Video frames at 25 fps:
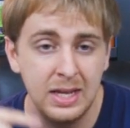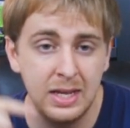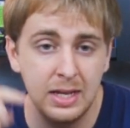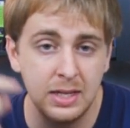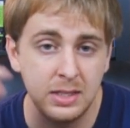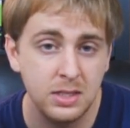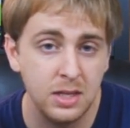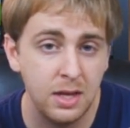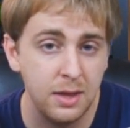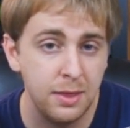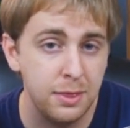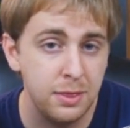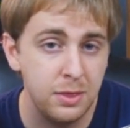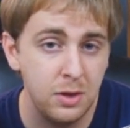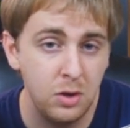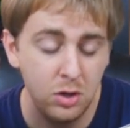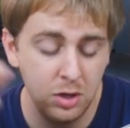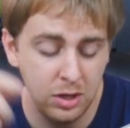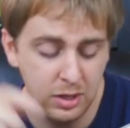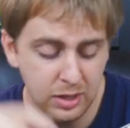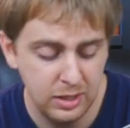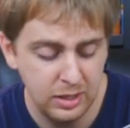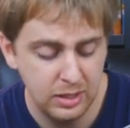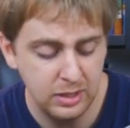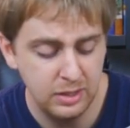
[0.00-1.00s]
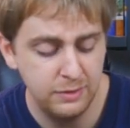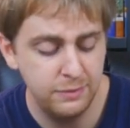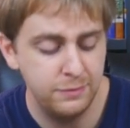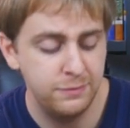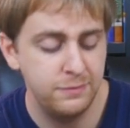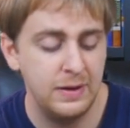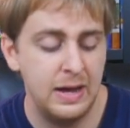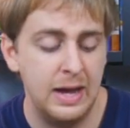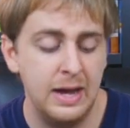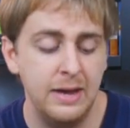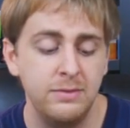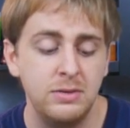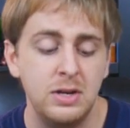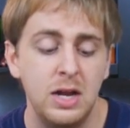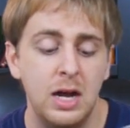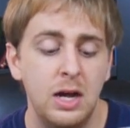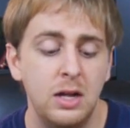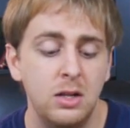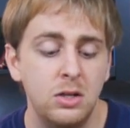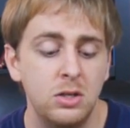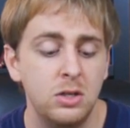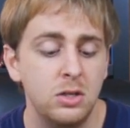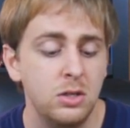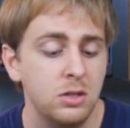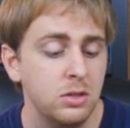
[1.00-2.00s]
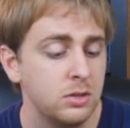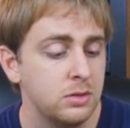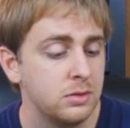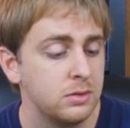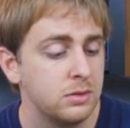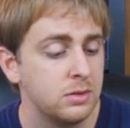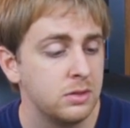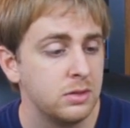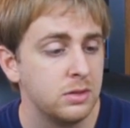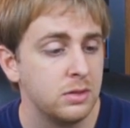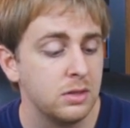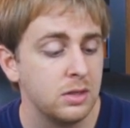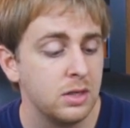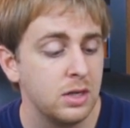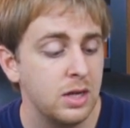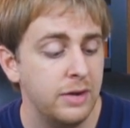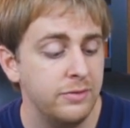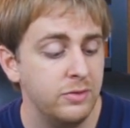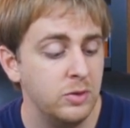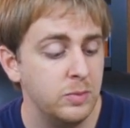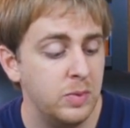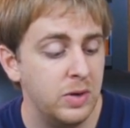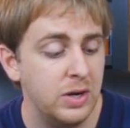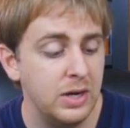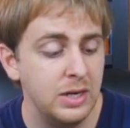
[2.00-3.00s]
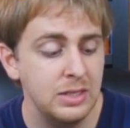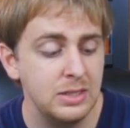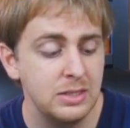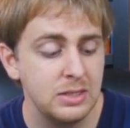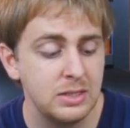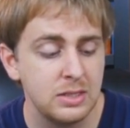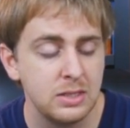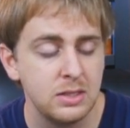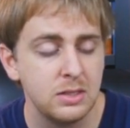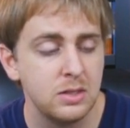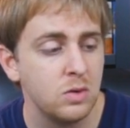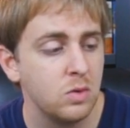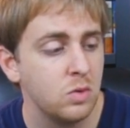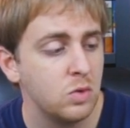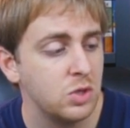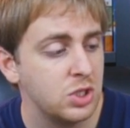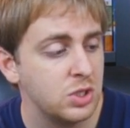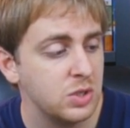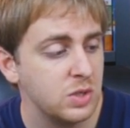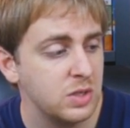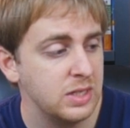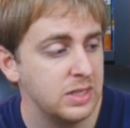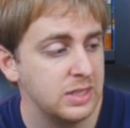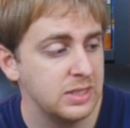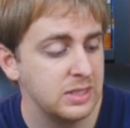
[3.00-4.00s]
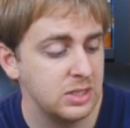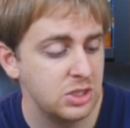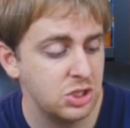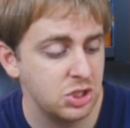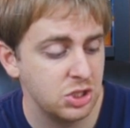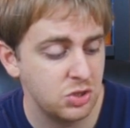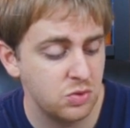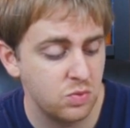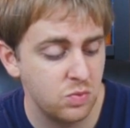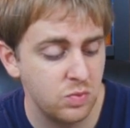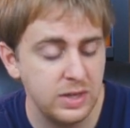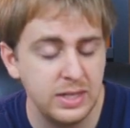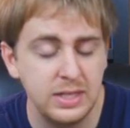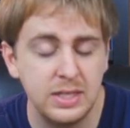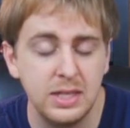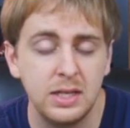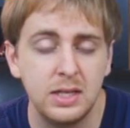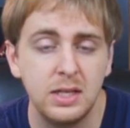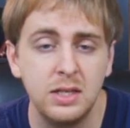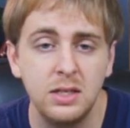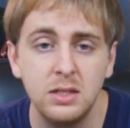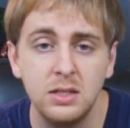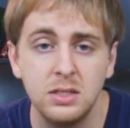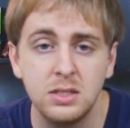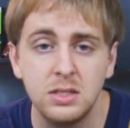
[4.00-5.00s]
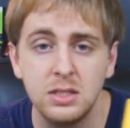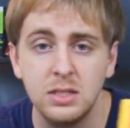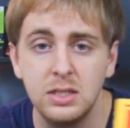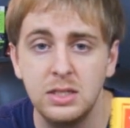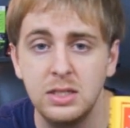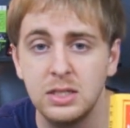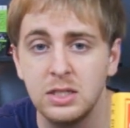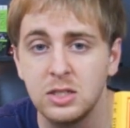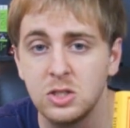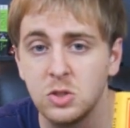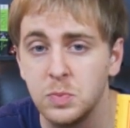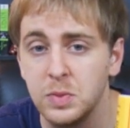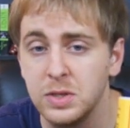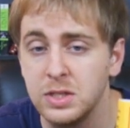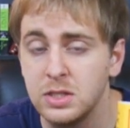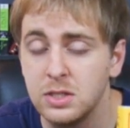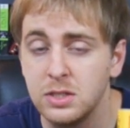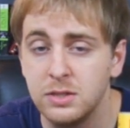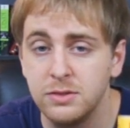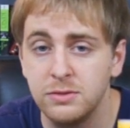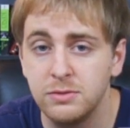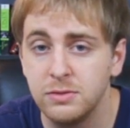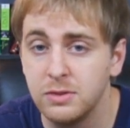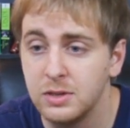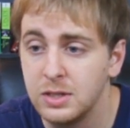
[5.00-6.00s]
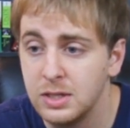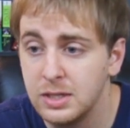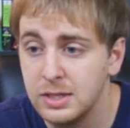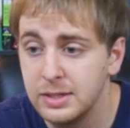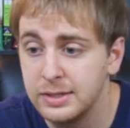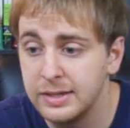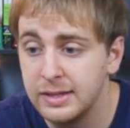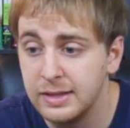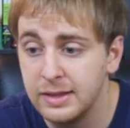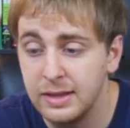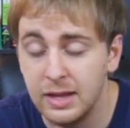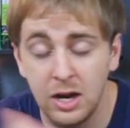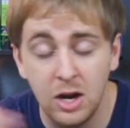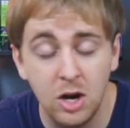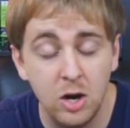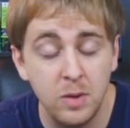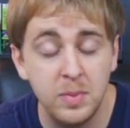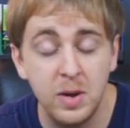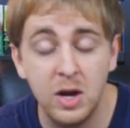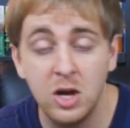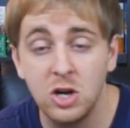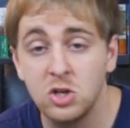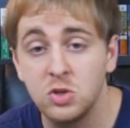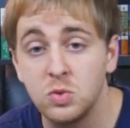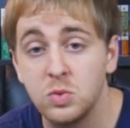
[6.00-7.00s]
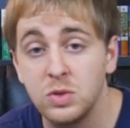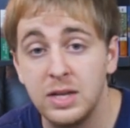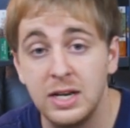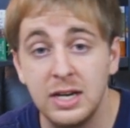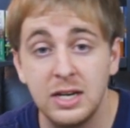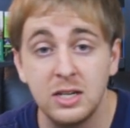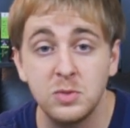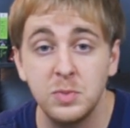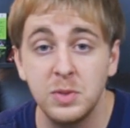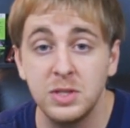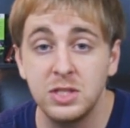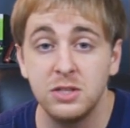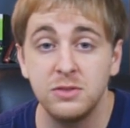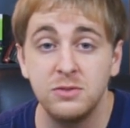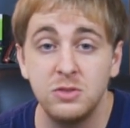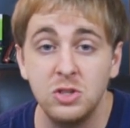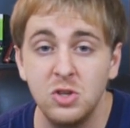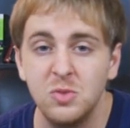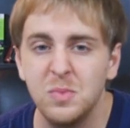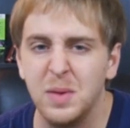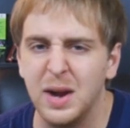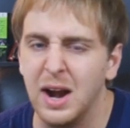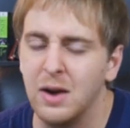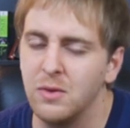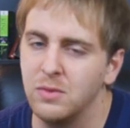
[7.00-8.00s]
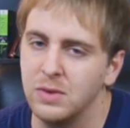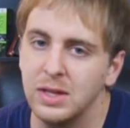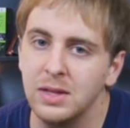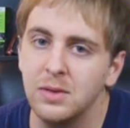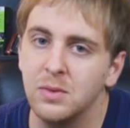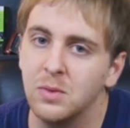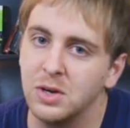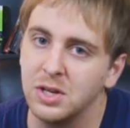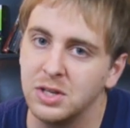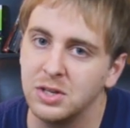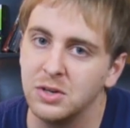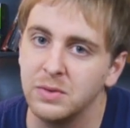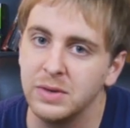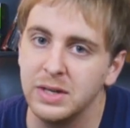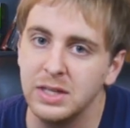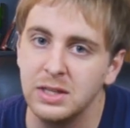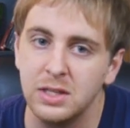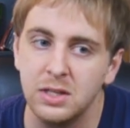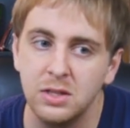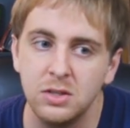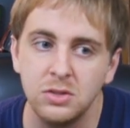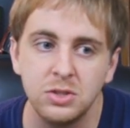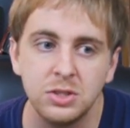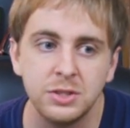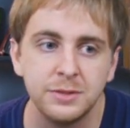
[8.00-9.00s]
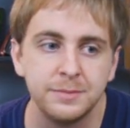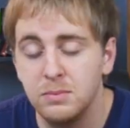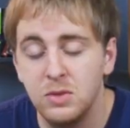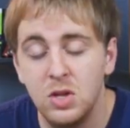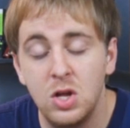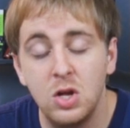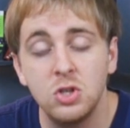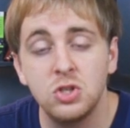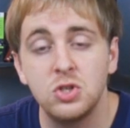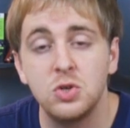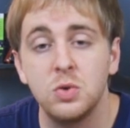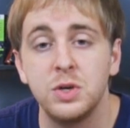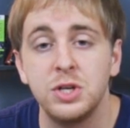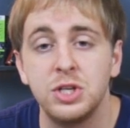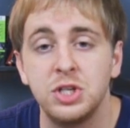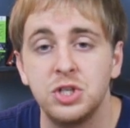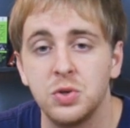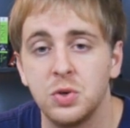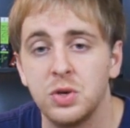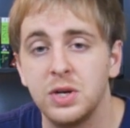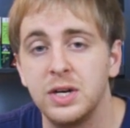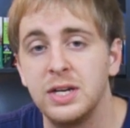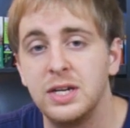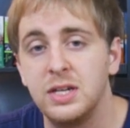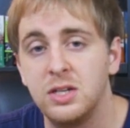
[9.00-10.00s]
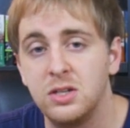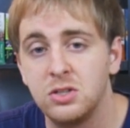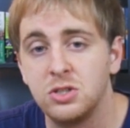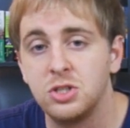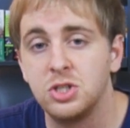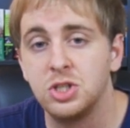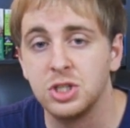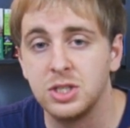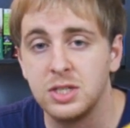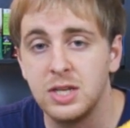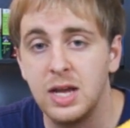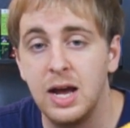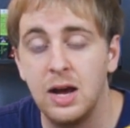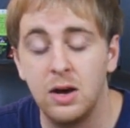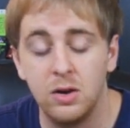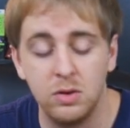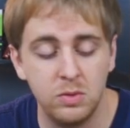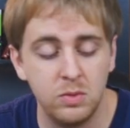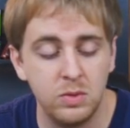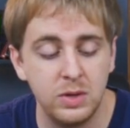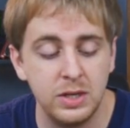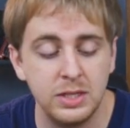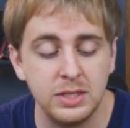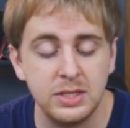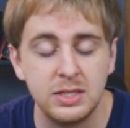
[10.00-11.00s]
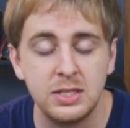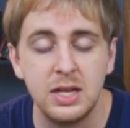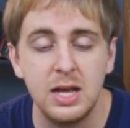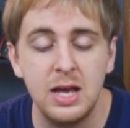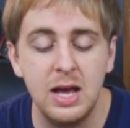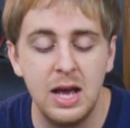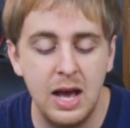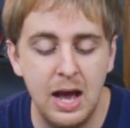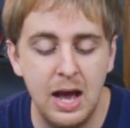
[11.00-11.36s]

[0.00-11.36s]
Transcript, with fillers: It's a $35 cover price which is just ridiculously expensive. And Harry Potter's were that expensive too, but I really wanted to read those. Long story short, here's just how it was.